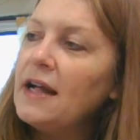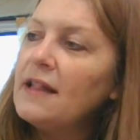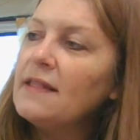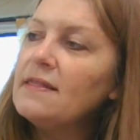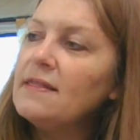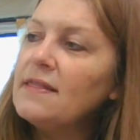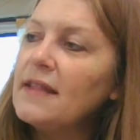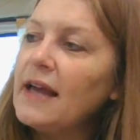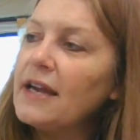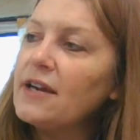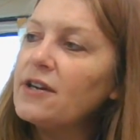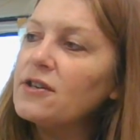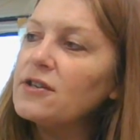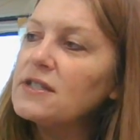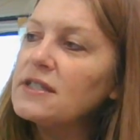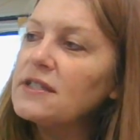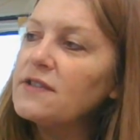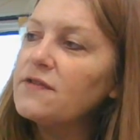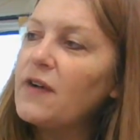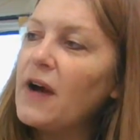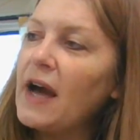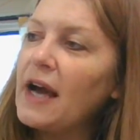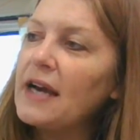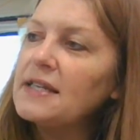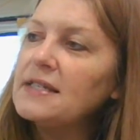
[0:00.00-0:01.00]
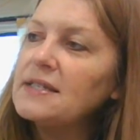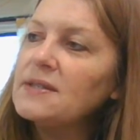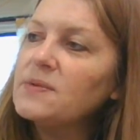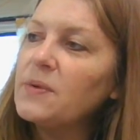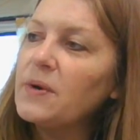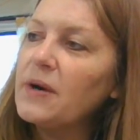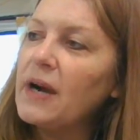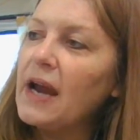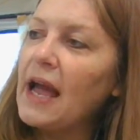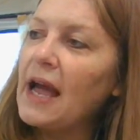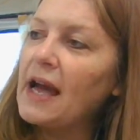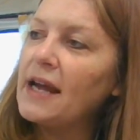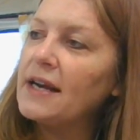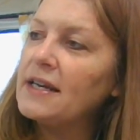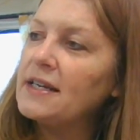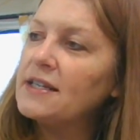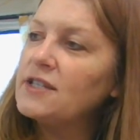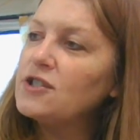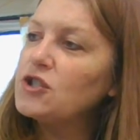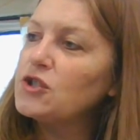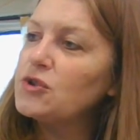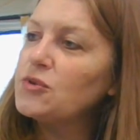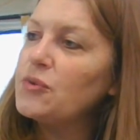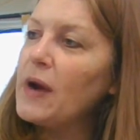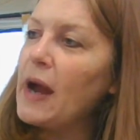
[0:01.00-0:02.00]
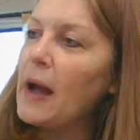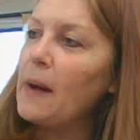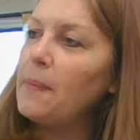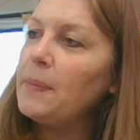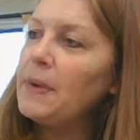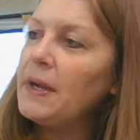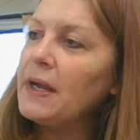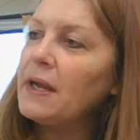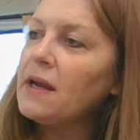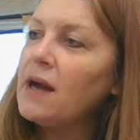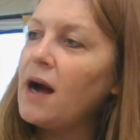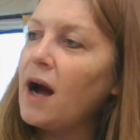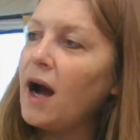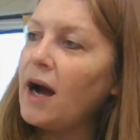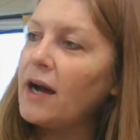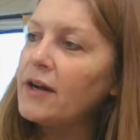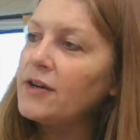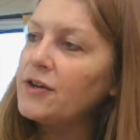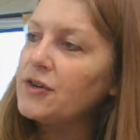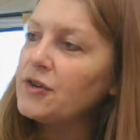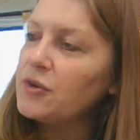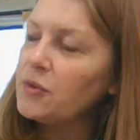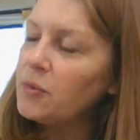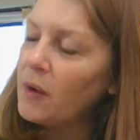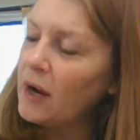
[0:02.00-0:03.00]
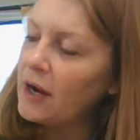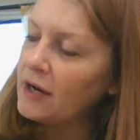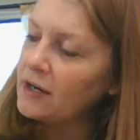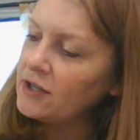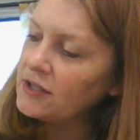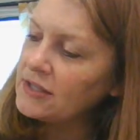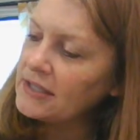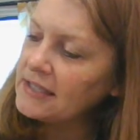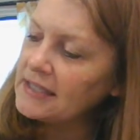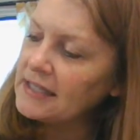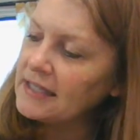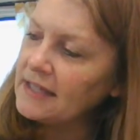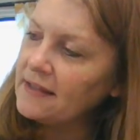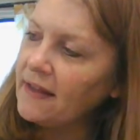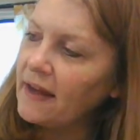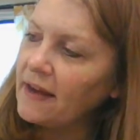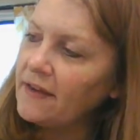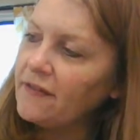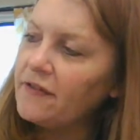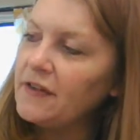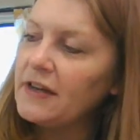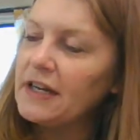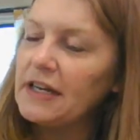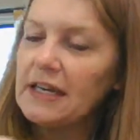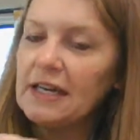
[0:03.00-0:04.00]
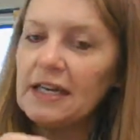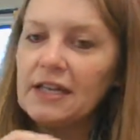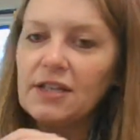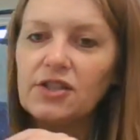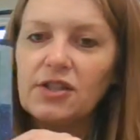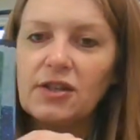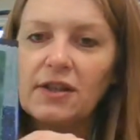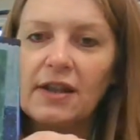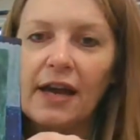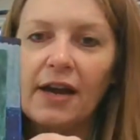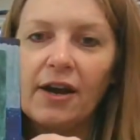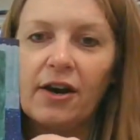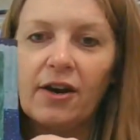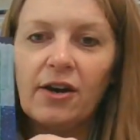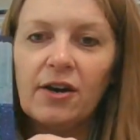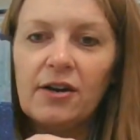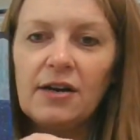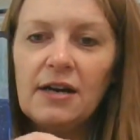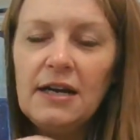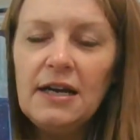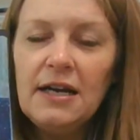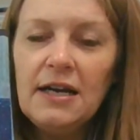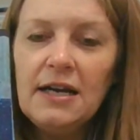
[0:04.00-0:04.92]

Layers of ice were added, trapping underwater sea life in each layer.